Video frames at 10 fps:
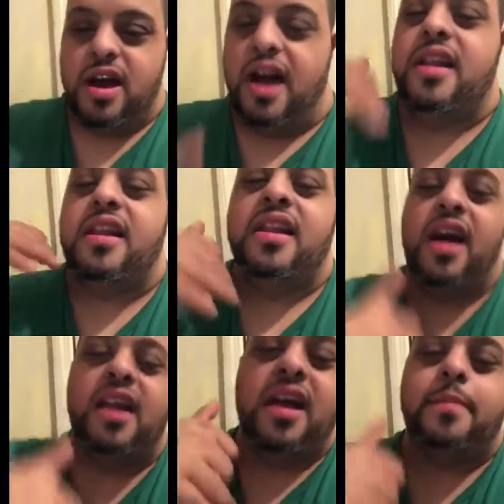I
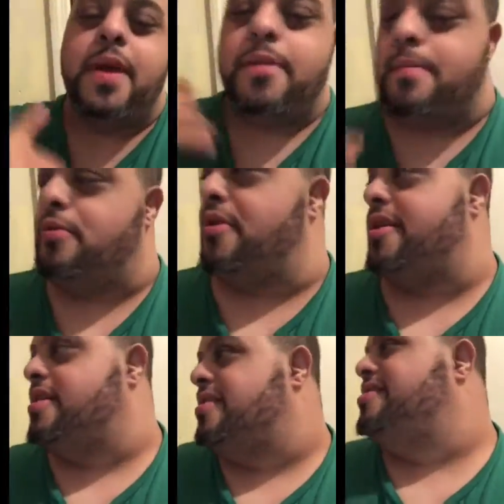like baby
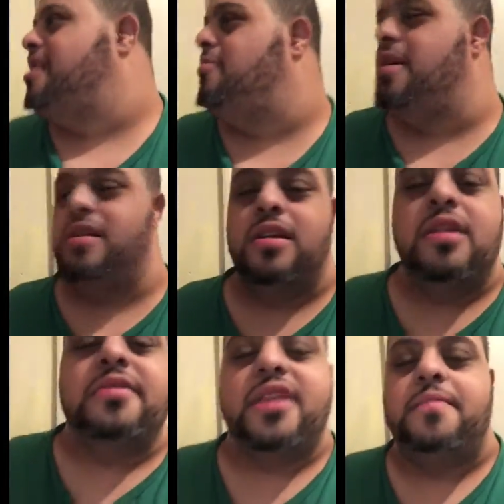boy. That way,
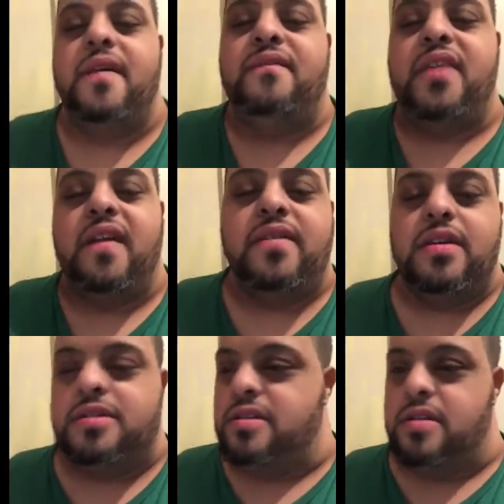that's my
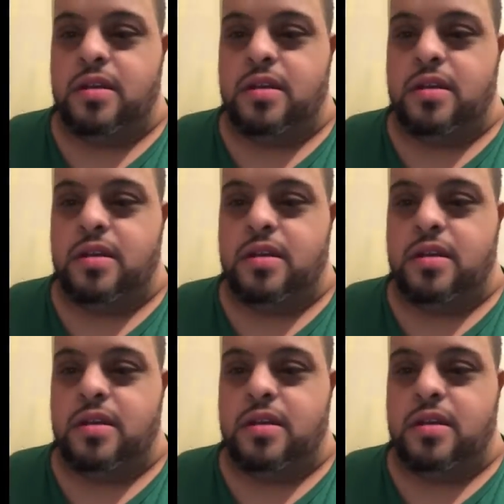favorite.